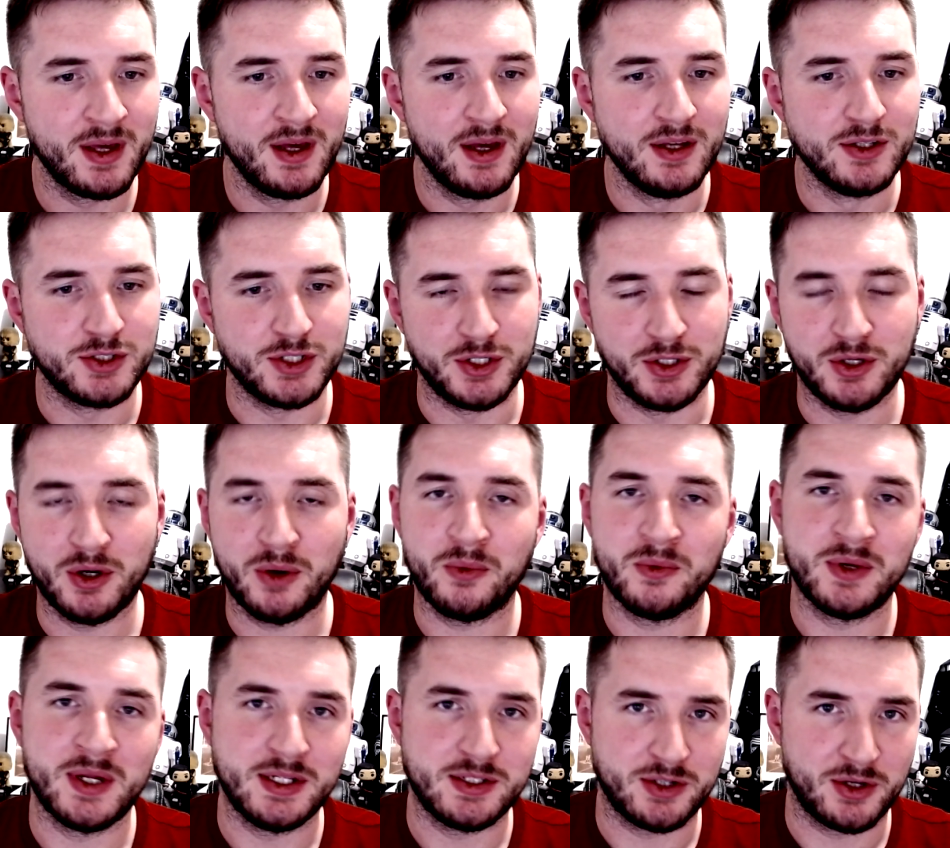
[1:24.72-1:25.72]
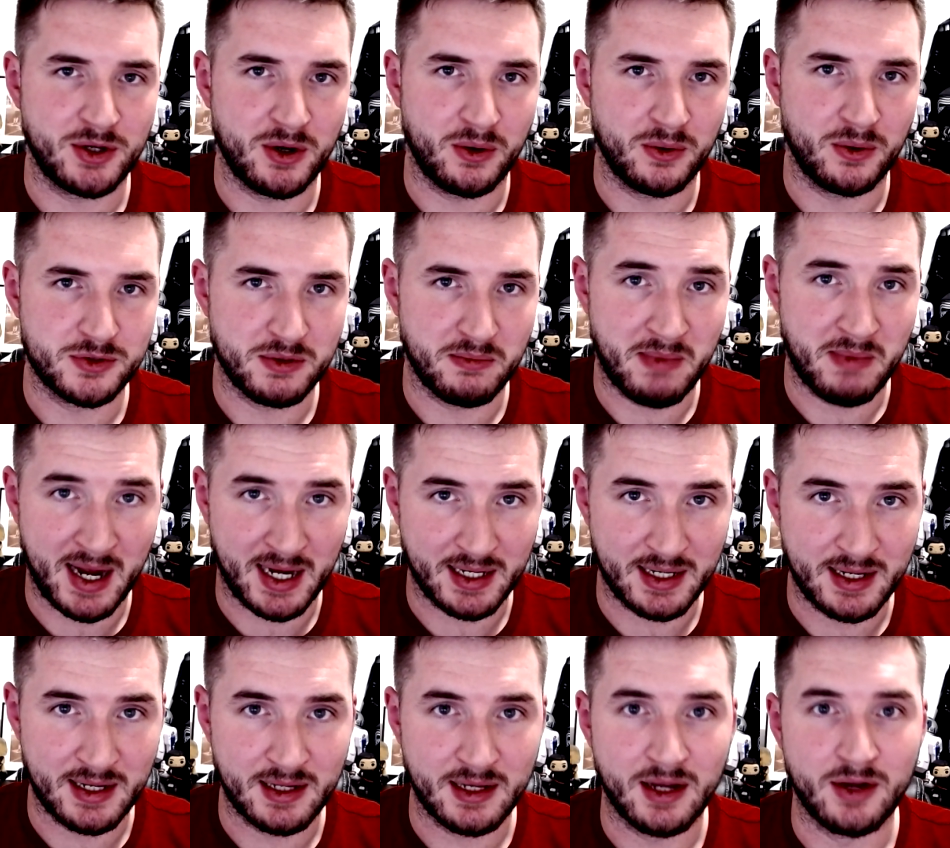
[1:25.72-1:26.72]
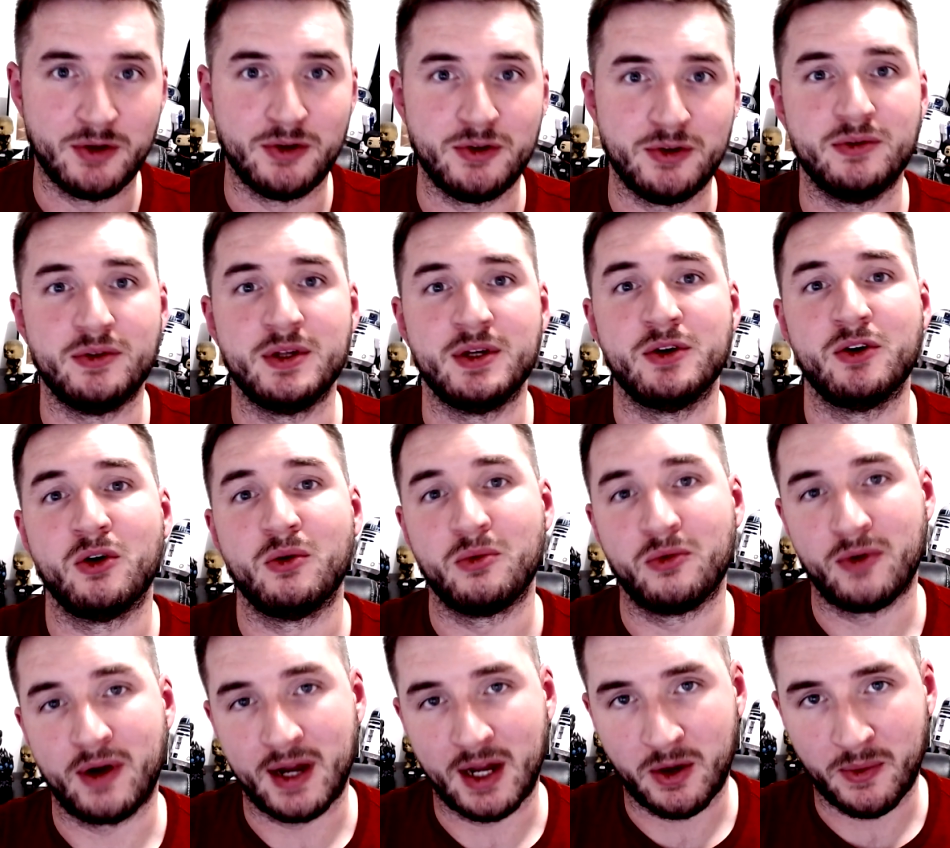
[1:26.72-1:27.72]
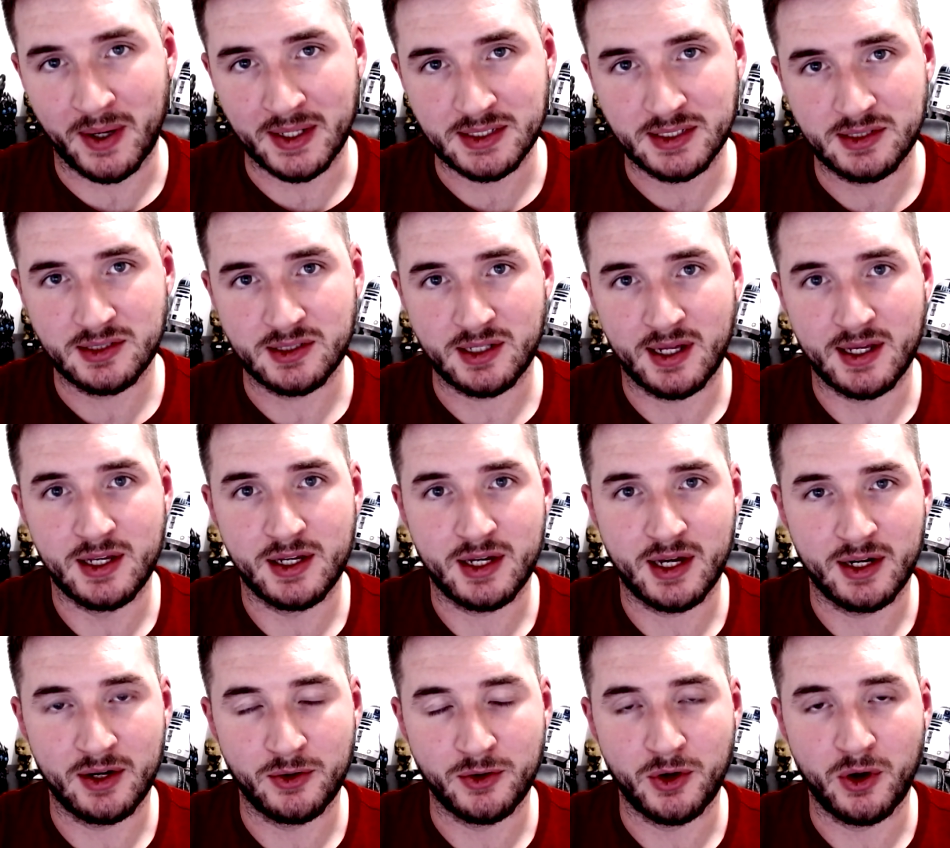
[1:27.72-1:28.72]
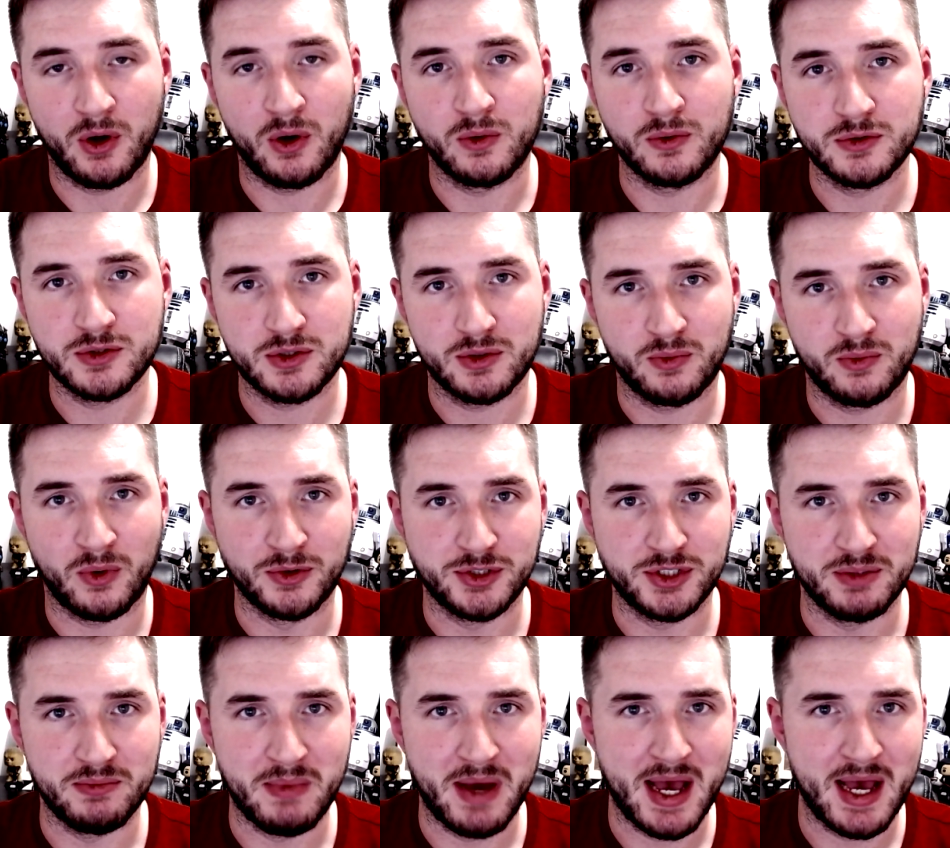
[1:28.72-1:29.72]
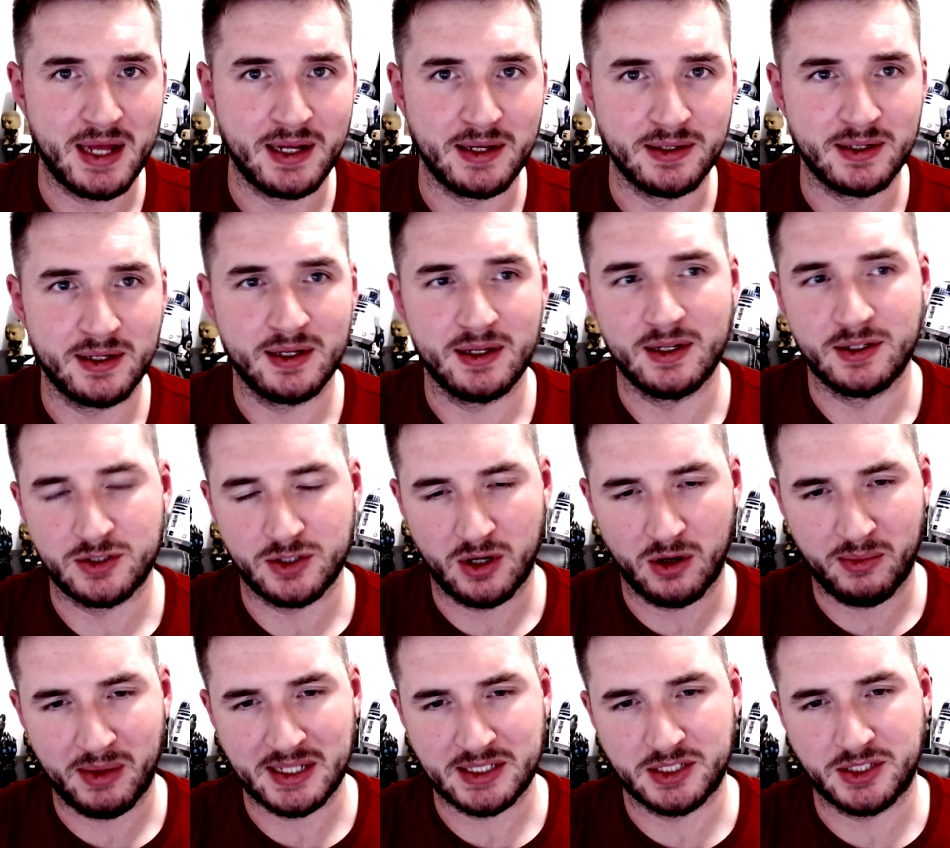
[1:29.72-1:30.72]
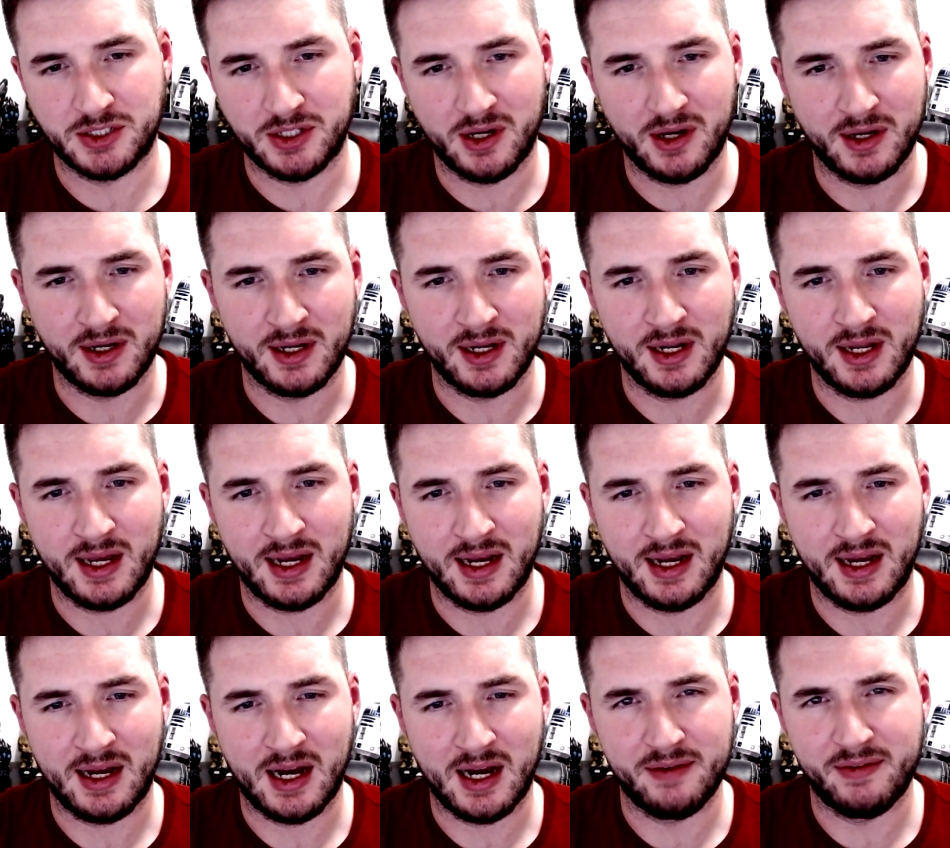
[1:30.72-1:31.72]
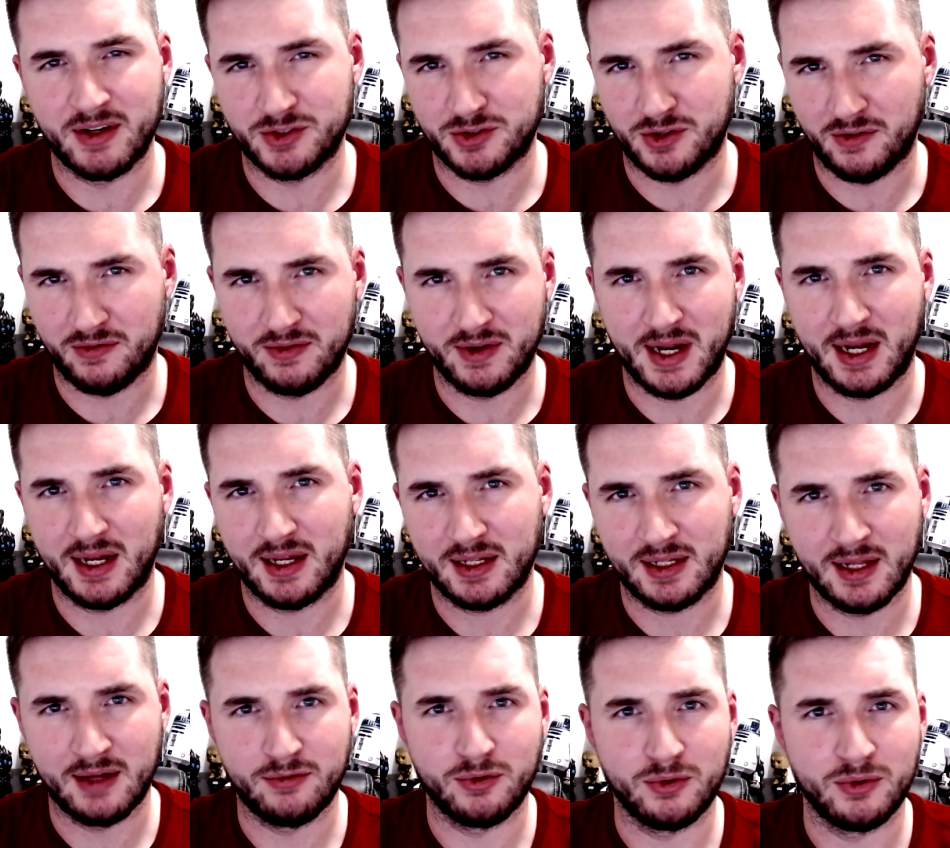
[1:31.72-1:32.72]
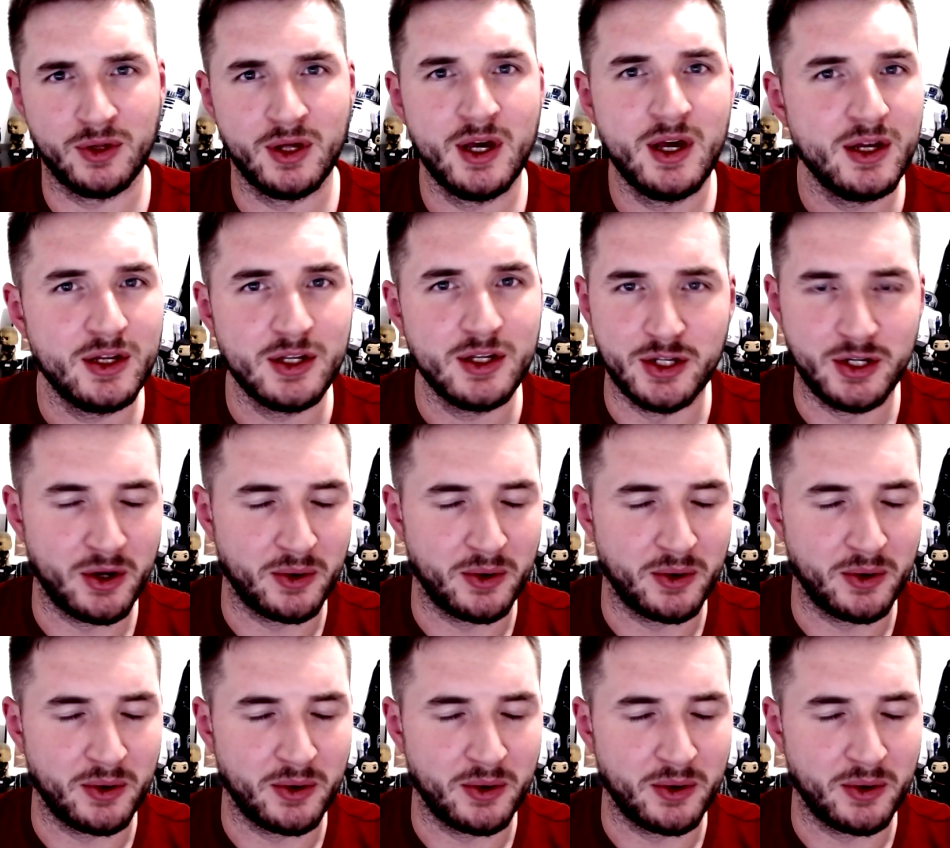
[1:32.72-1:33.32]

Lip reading: So you don't need to go to Magni and do the upgrade quests like you can on your ults. Once your main has got past a certain Heart of Azeroth neck level, you don't